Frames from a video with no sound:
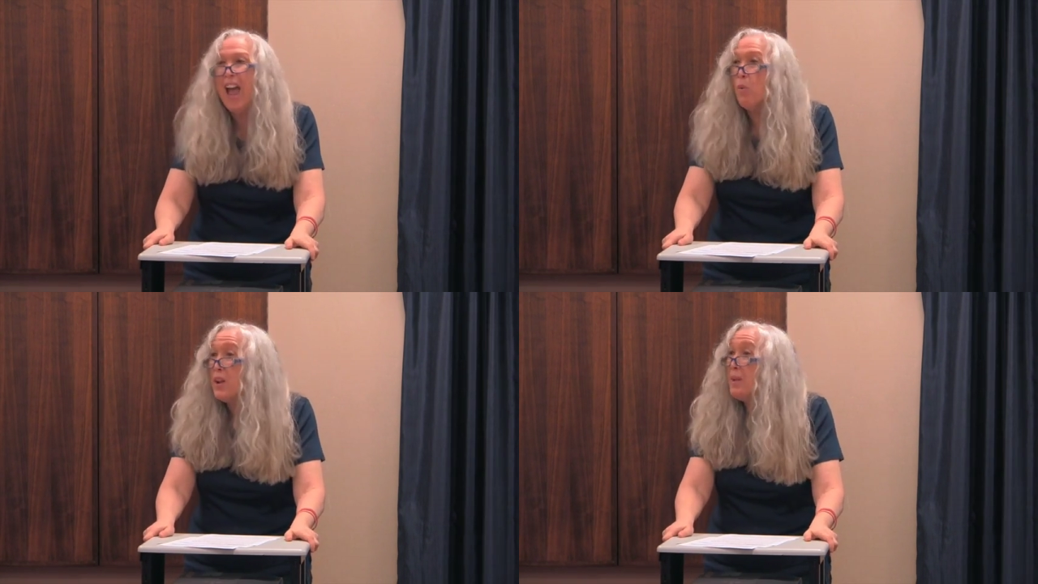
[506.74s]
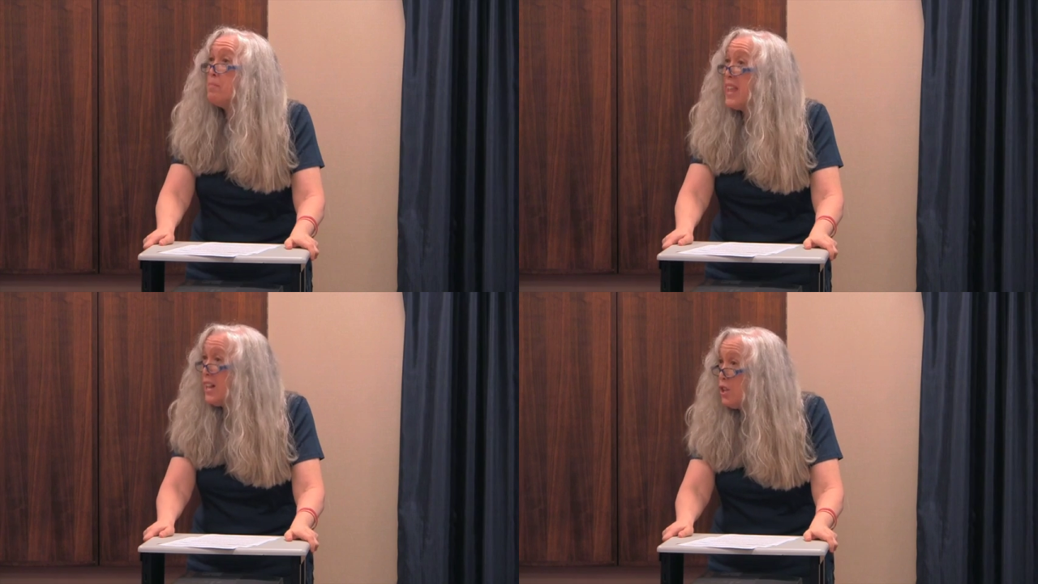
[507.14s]
and what
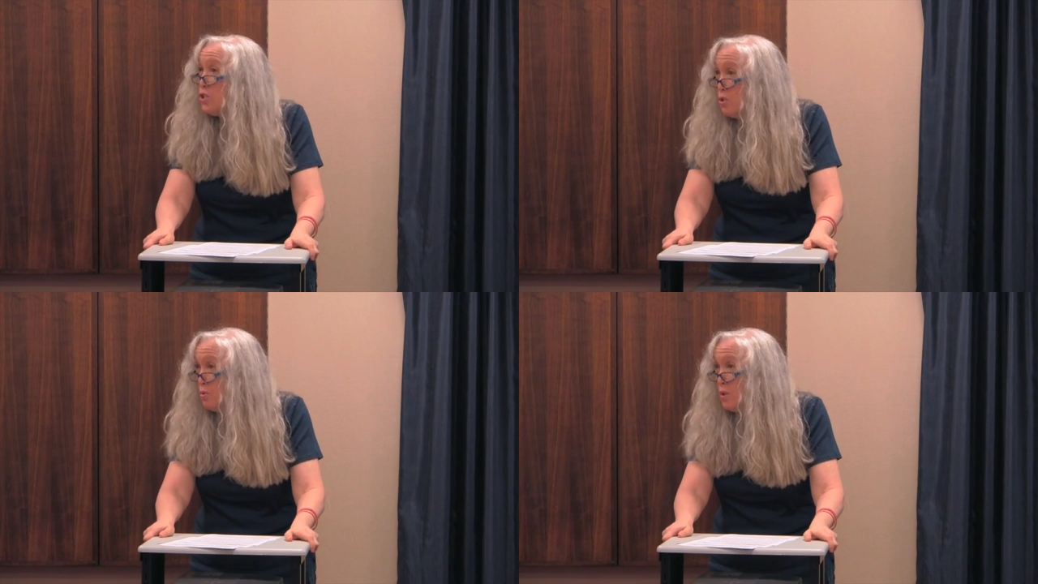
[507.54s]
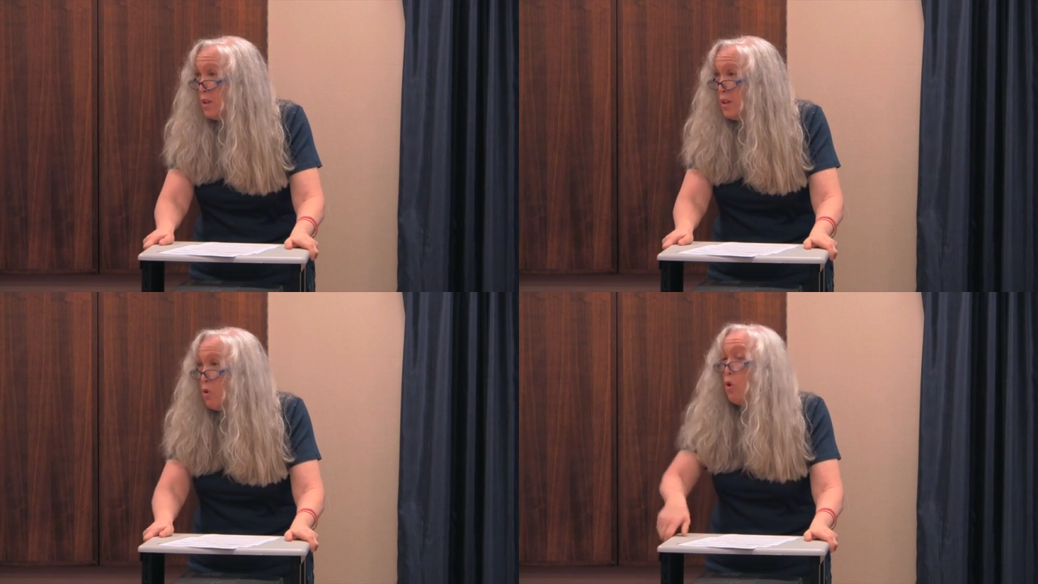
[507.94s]
I'm telling you,
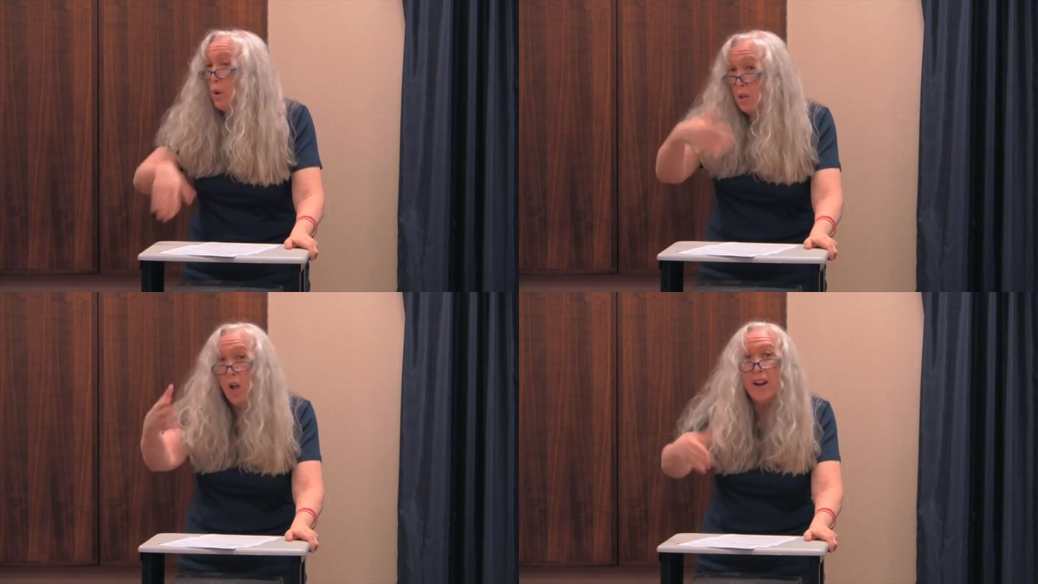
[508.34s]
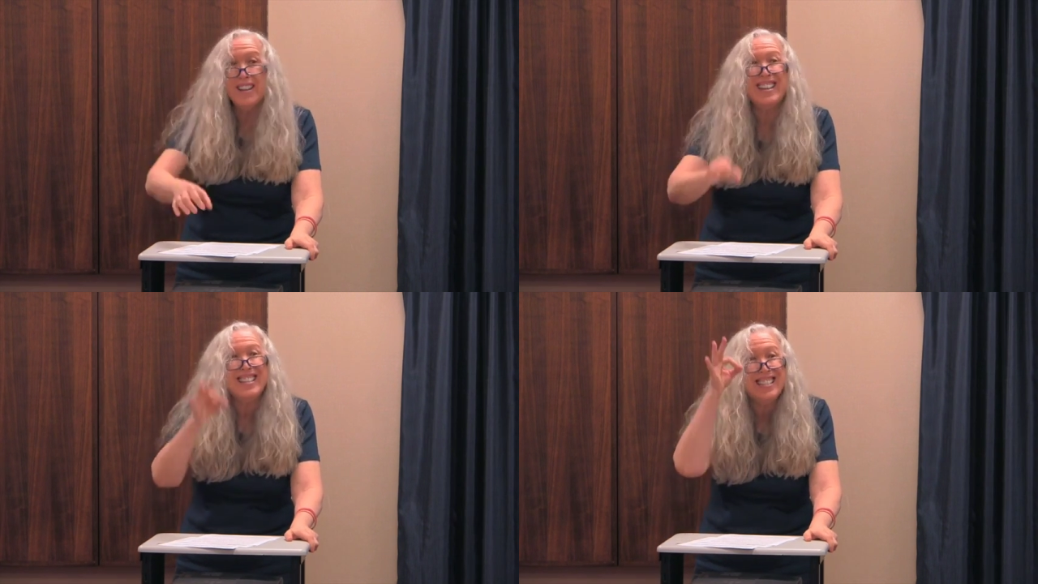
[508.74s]
or a
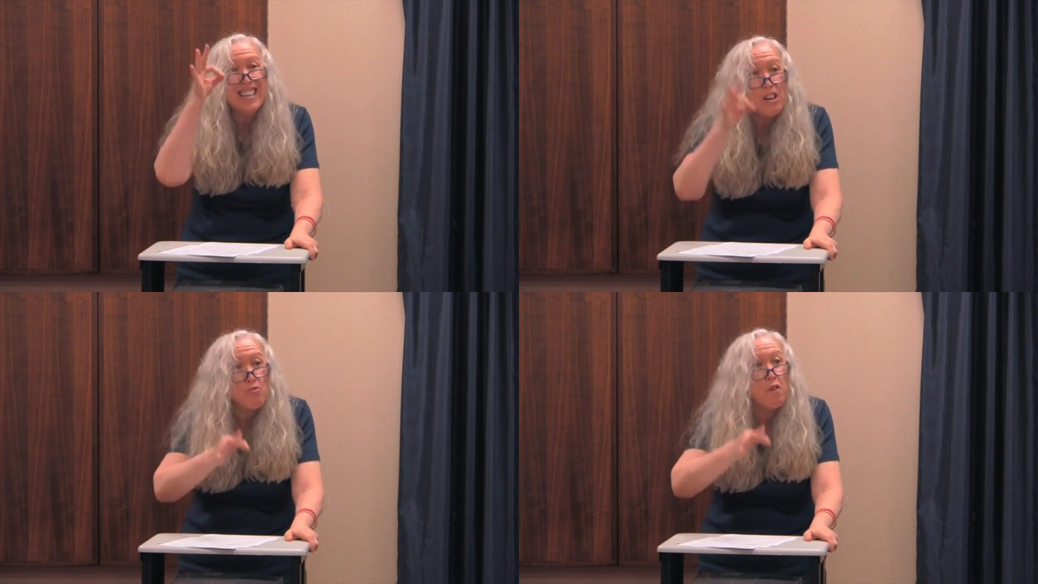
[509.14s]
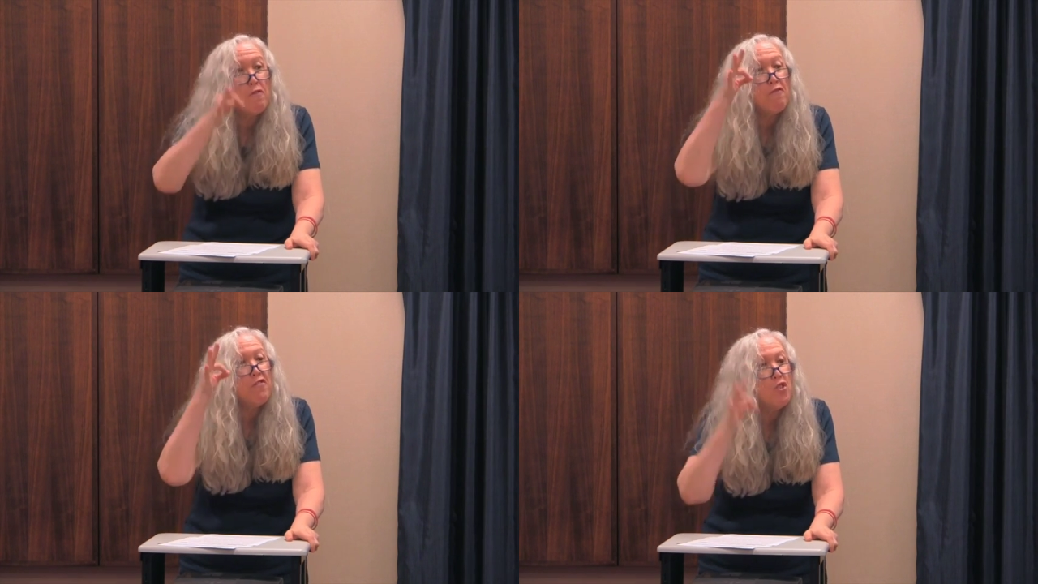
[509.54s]
client, is
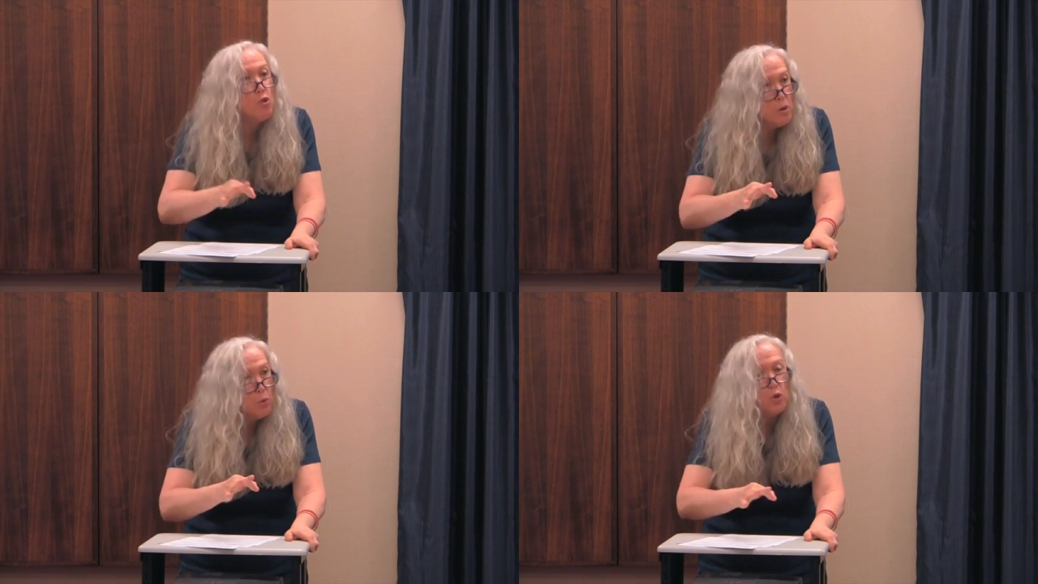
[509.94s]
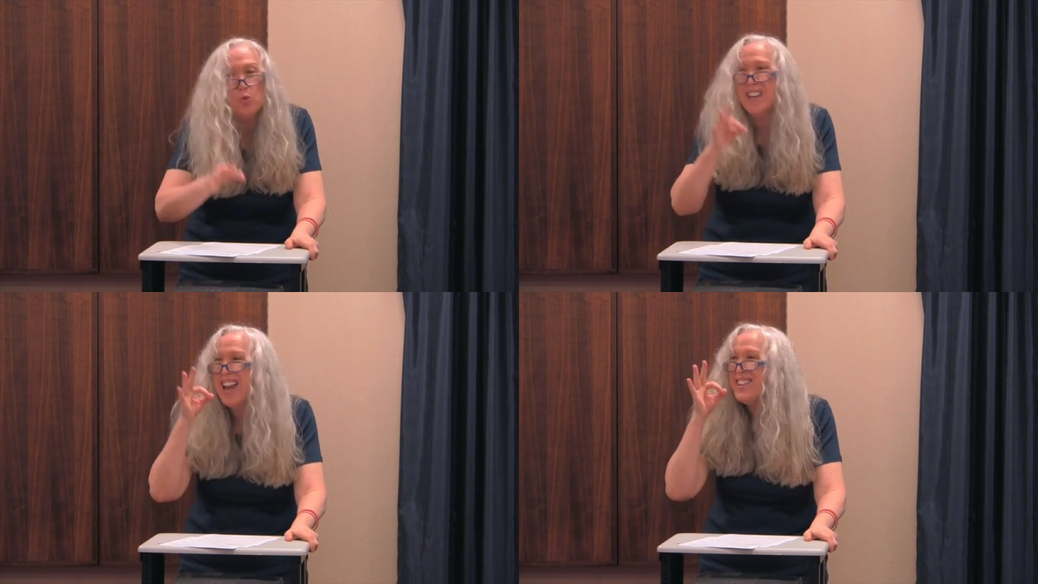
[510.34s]
irrefutable.
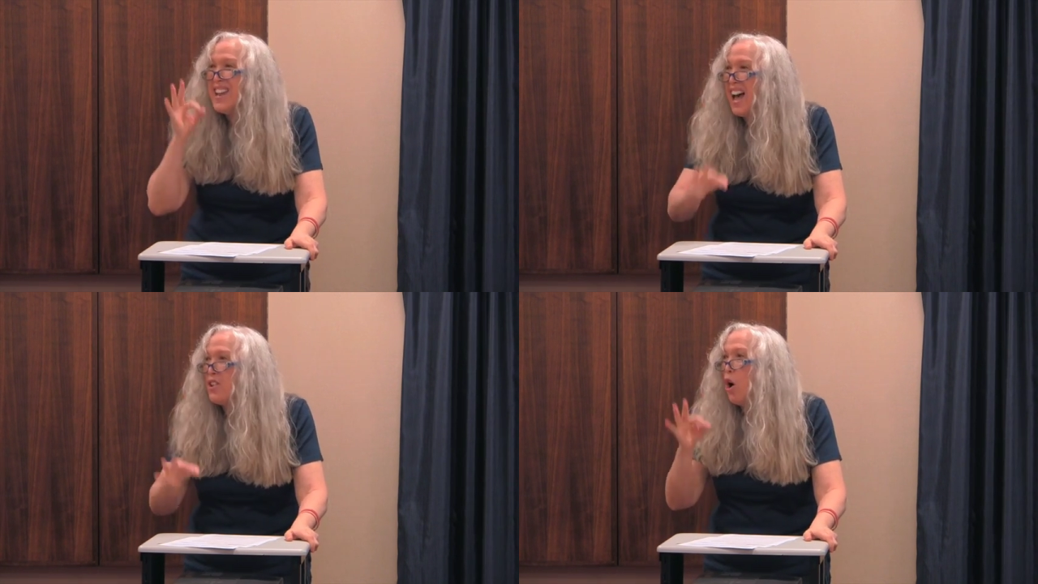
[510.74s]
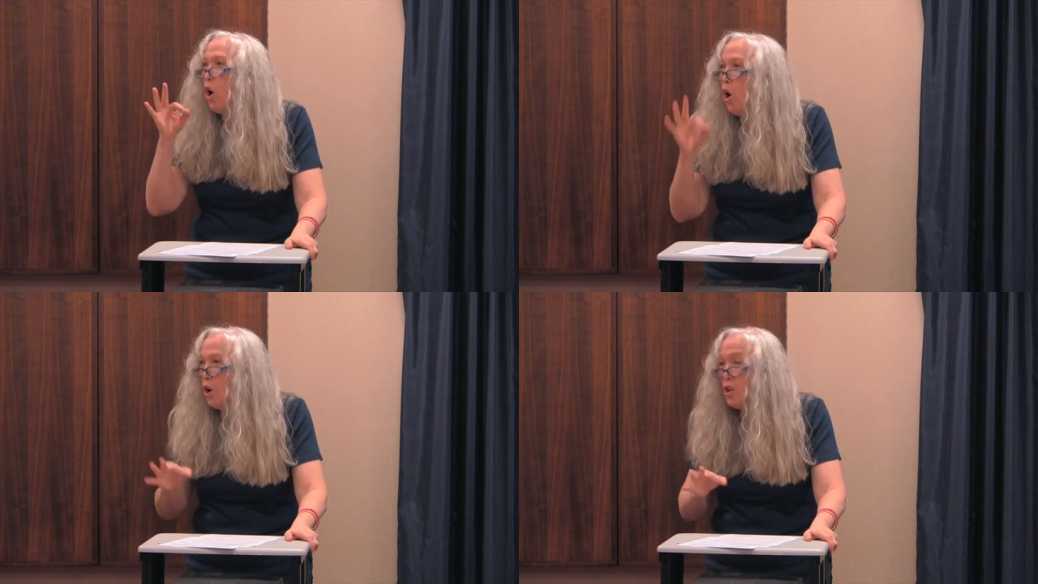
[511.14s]
You cannot
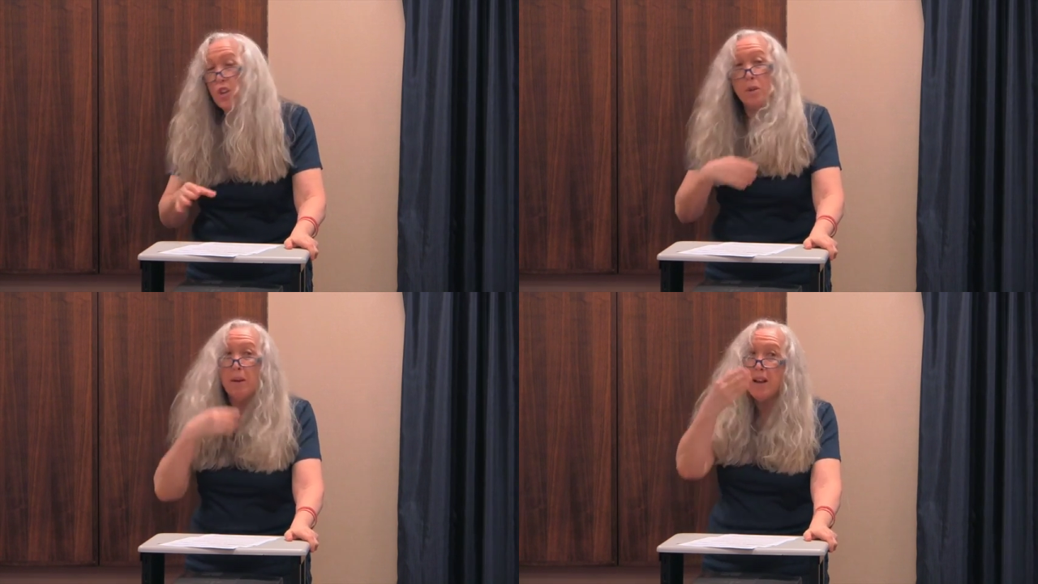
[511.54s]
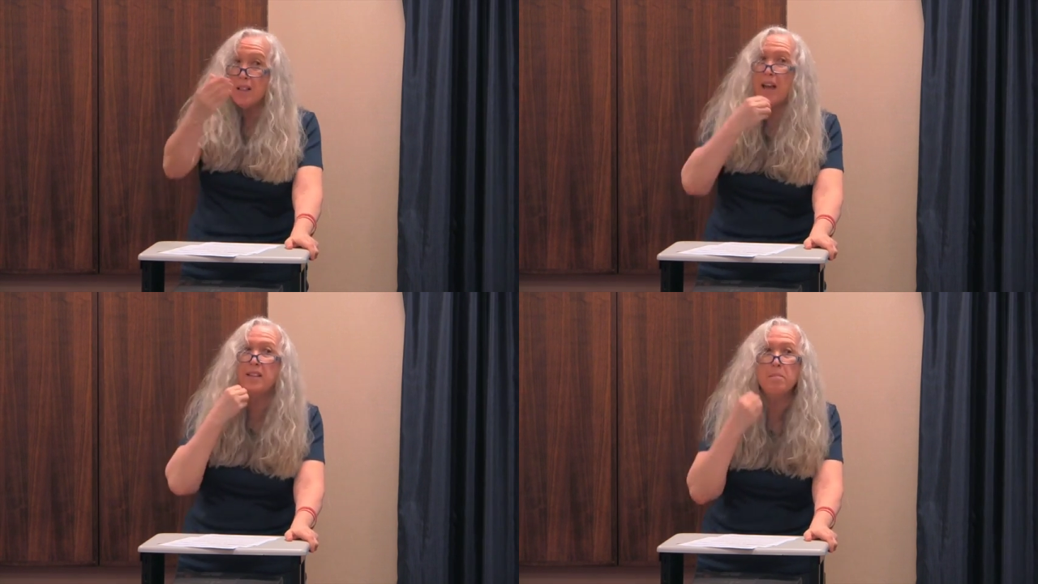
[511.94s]
argue. You may
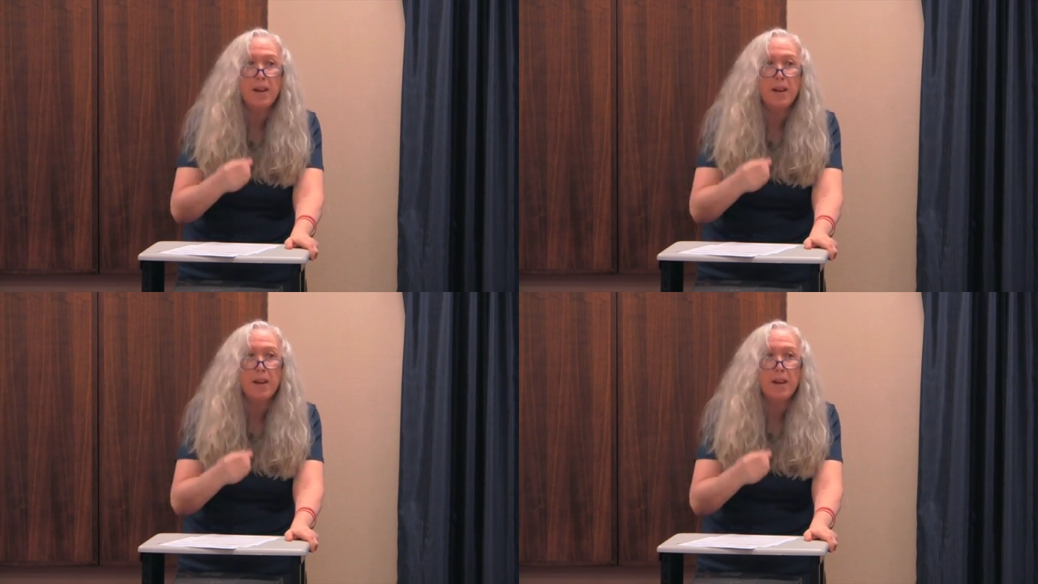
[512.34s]
not like the